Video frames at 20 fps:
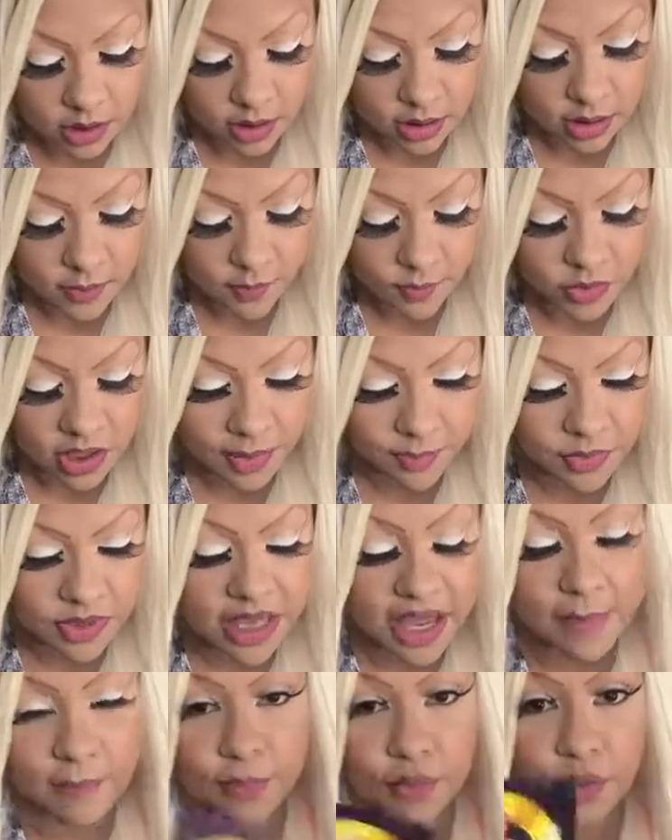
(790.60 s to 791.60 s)
Yep, the
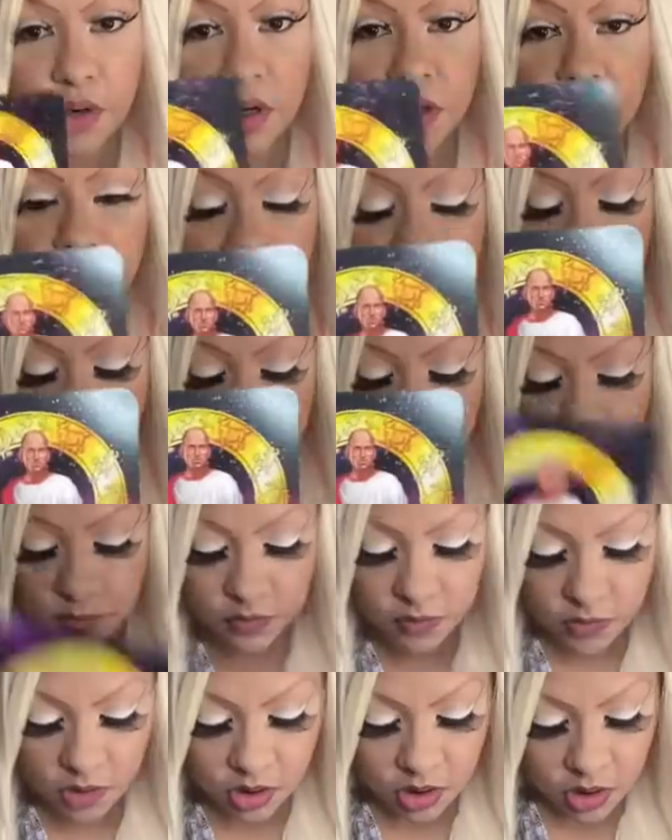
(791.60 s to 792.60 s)
Emperor.
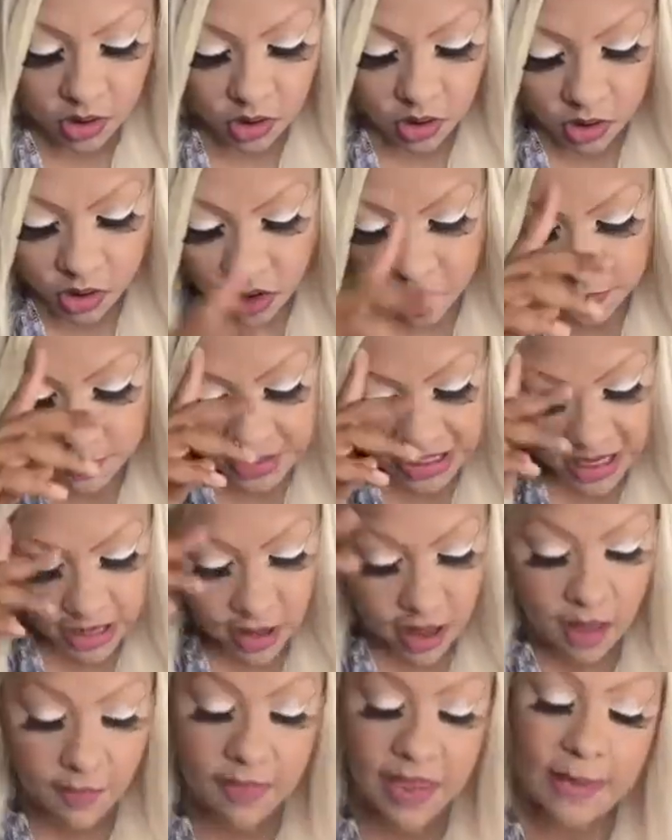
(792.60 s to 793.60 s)
Could be
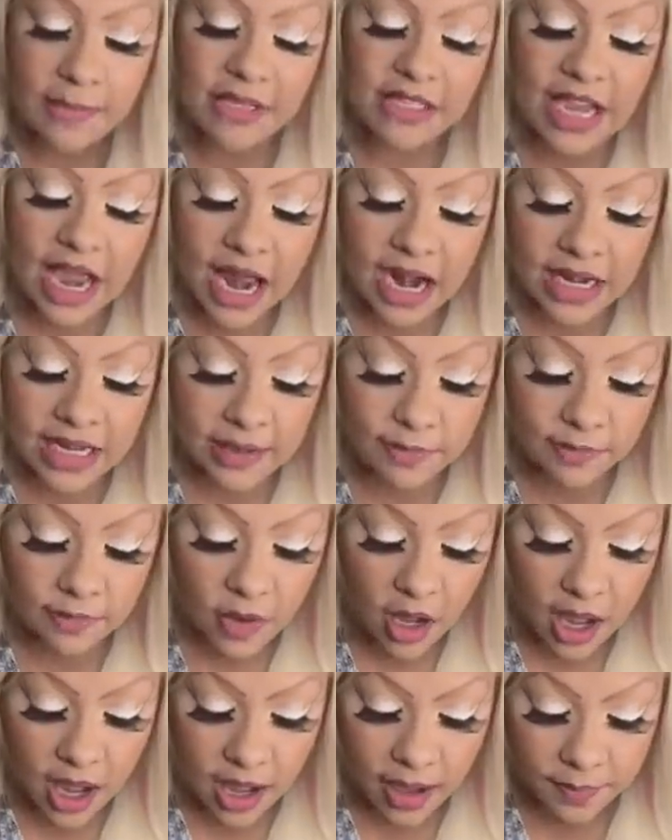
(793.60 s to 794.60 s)
a baby daddy,
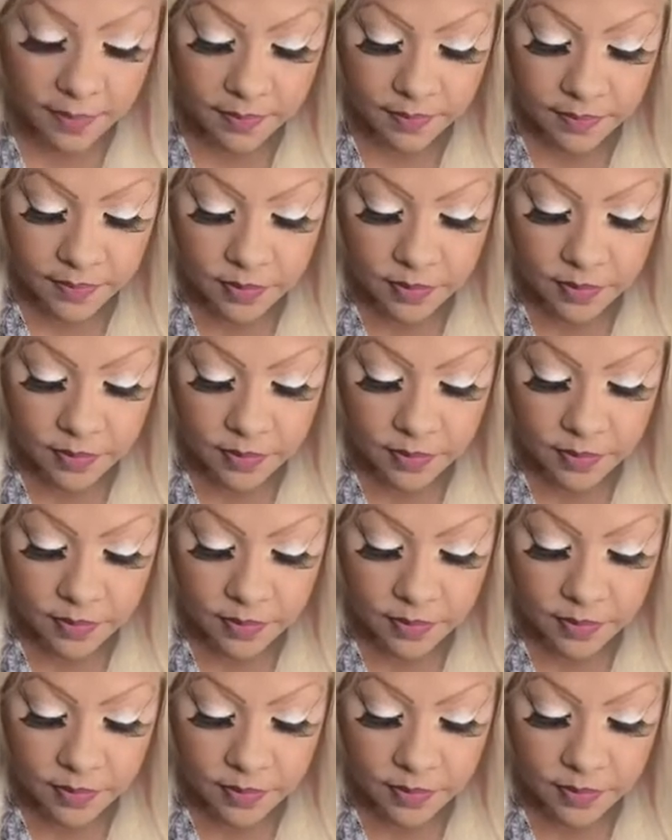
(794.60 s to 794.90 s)
um,